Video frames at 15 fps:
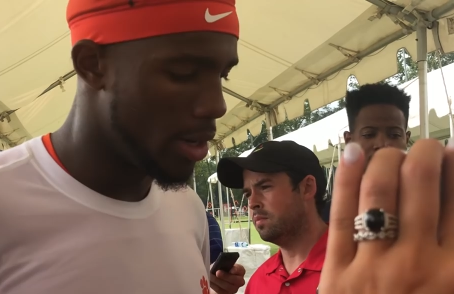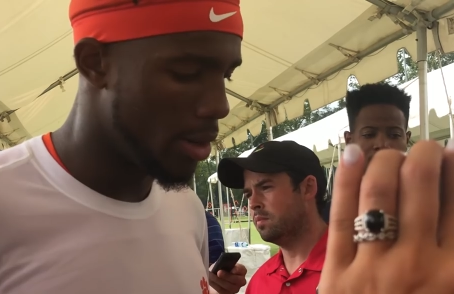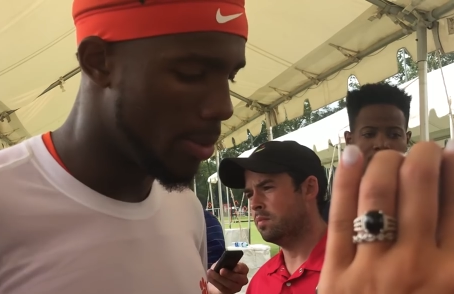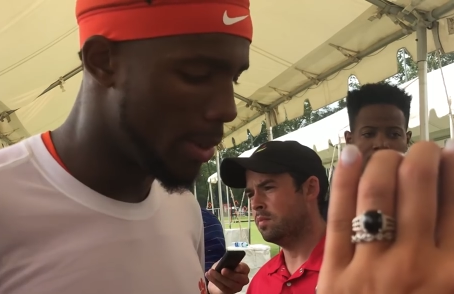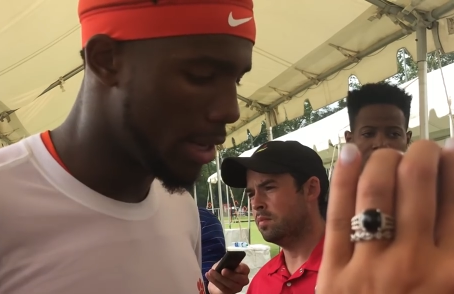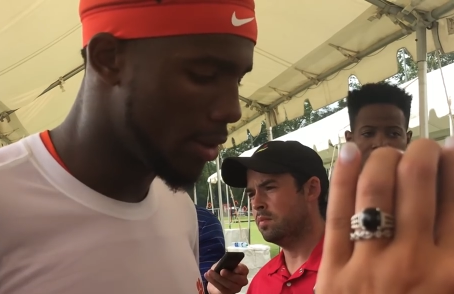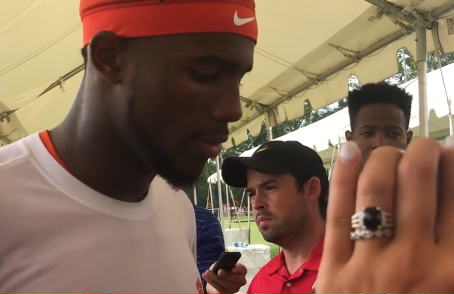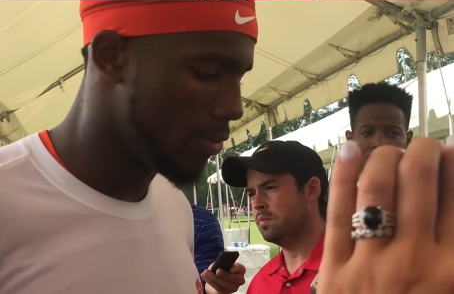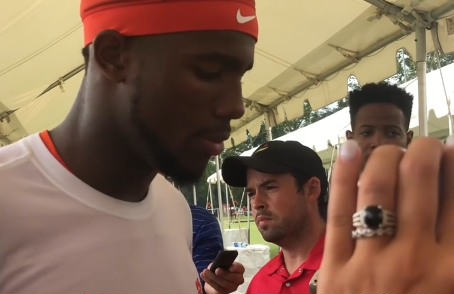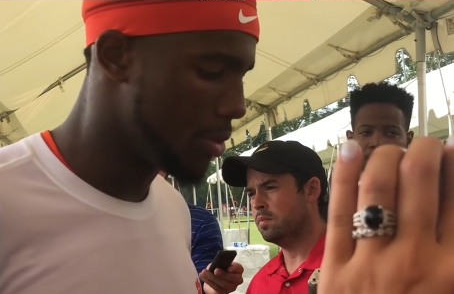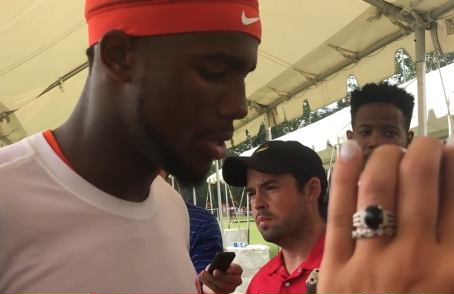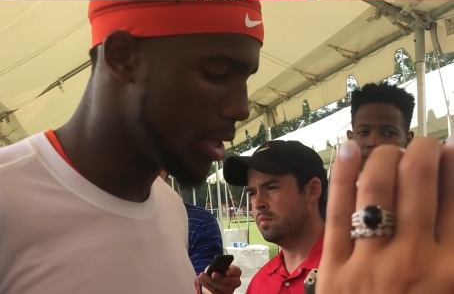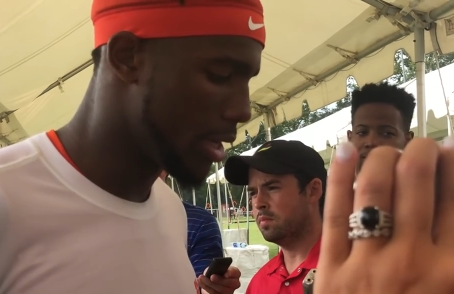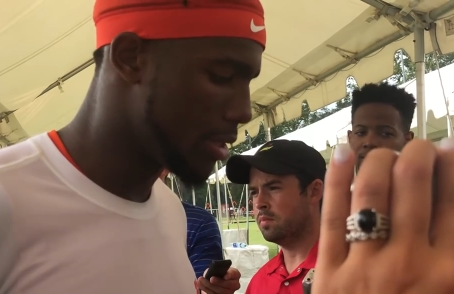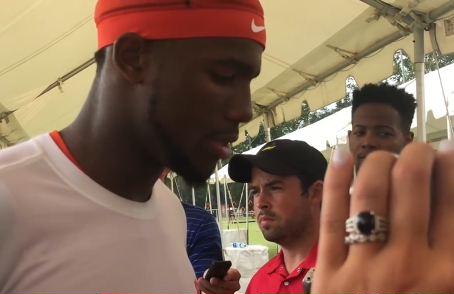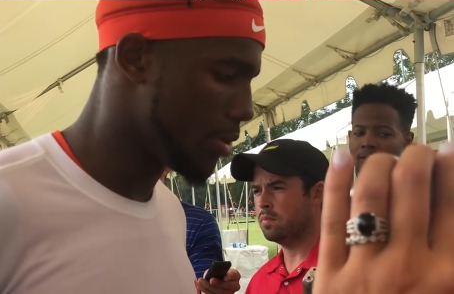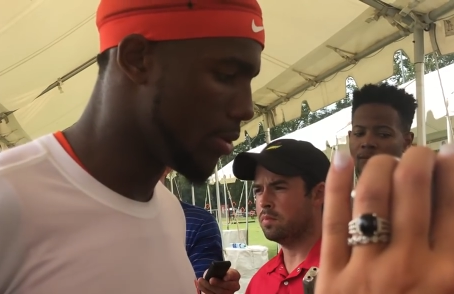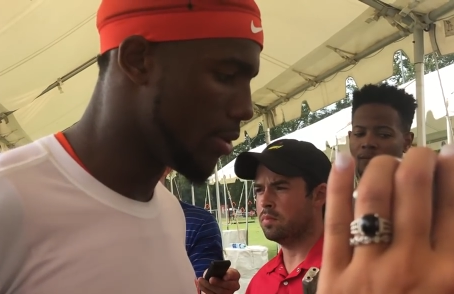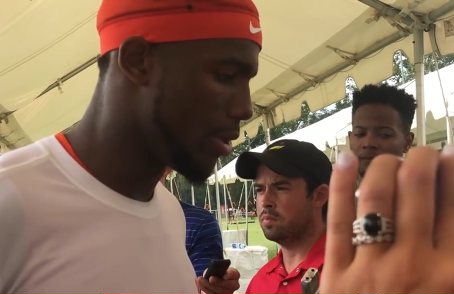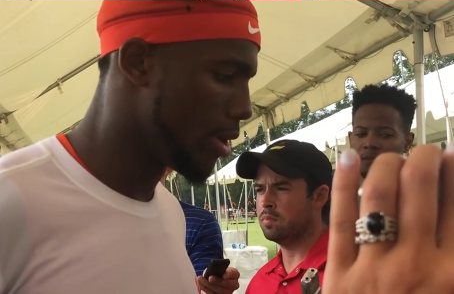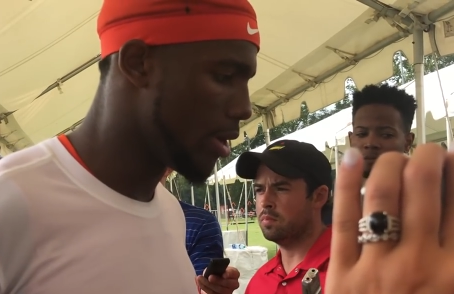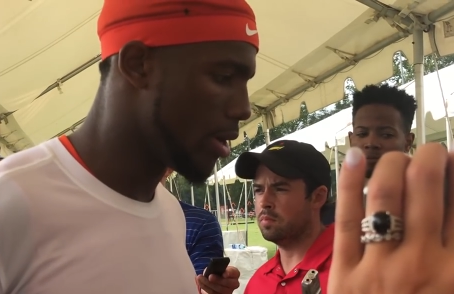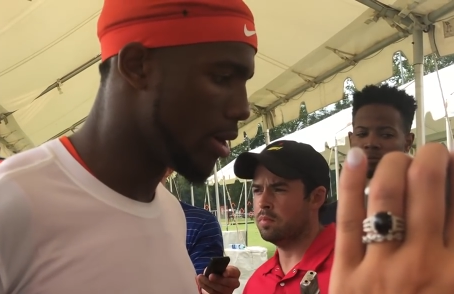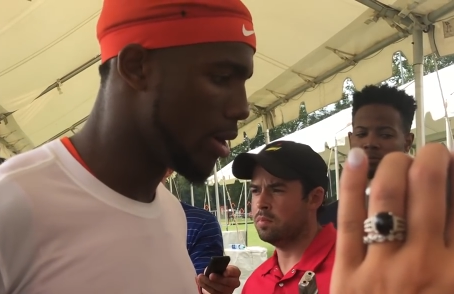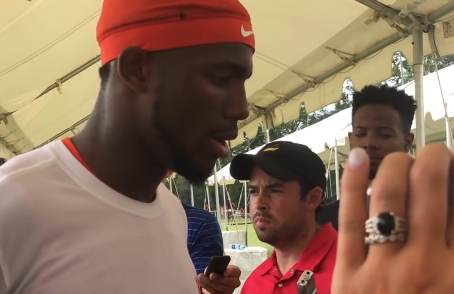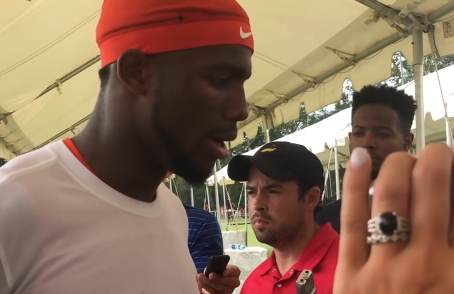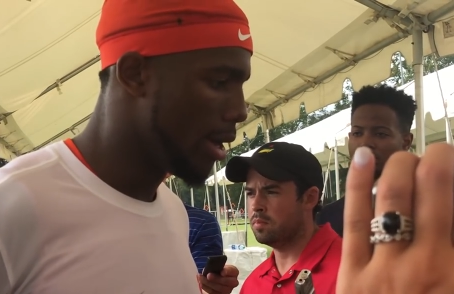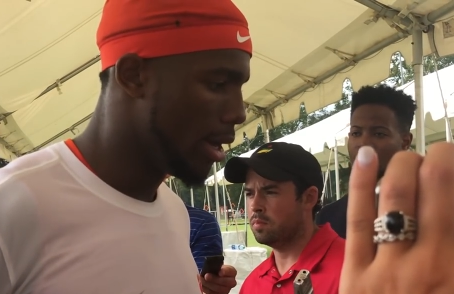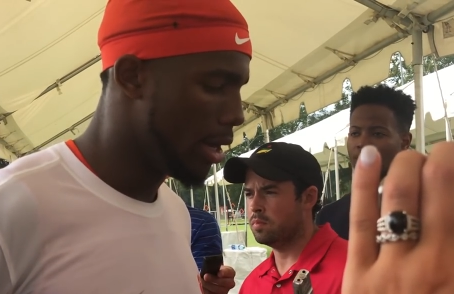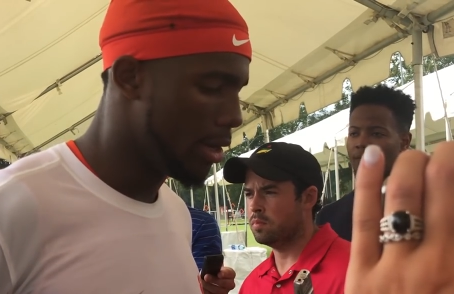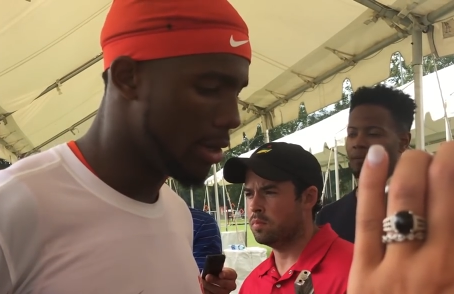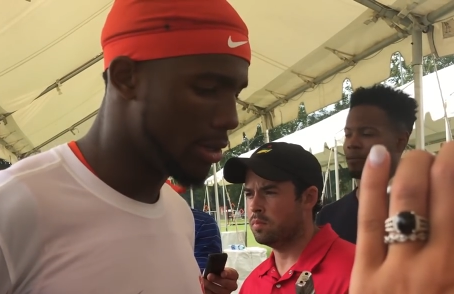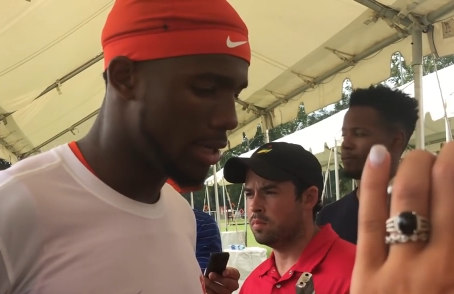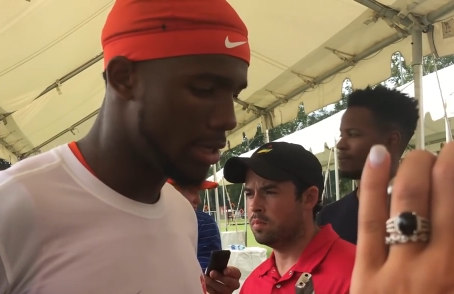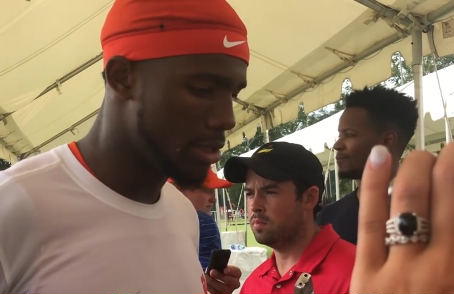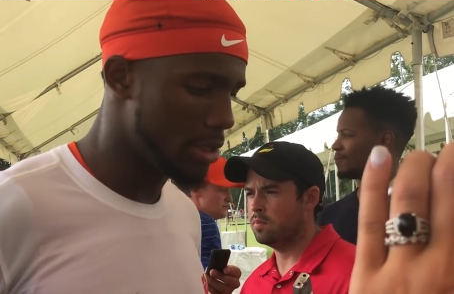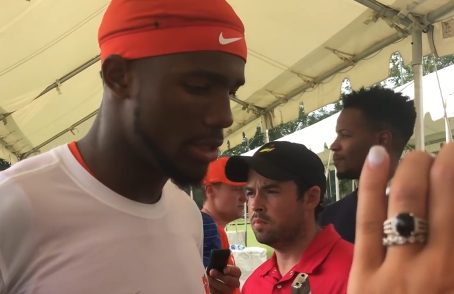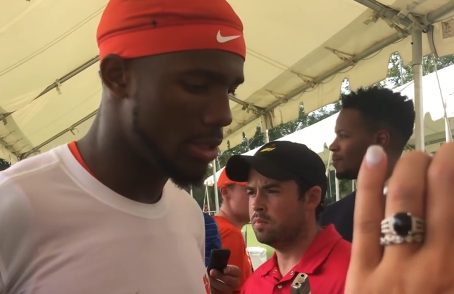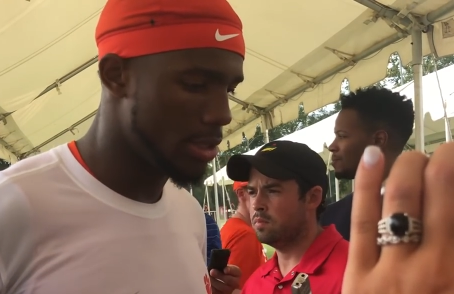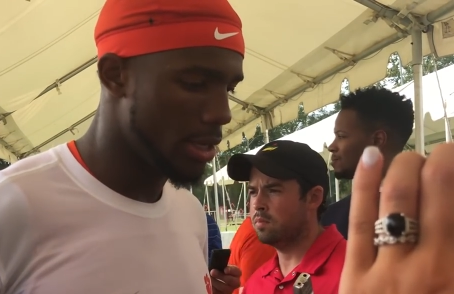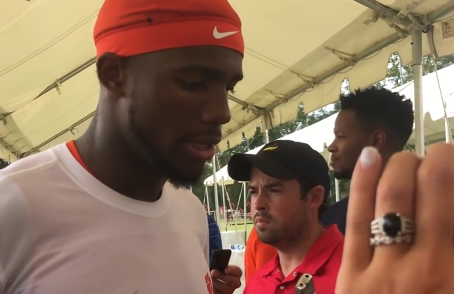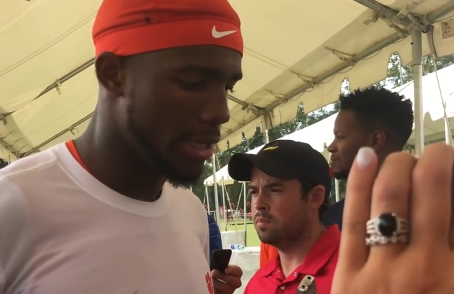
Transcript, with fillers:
Speaker 1: You know making a few checks here and there you know, they just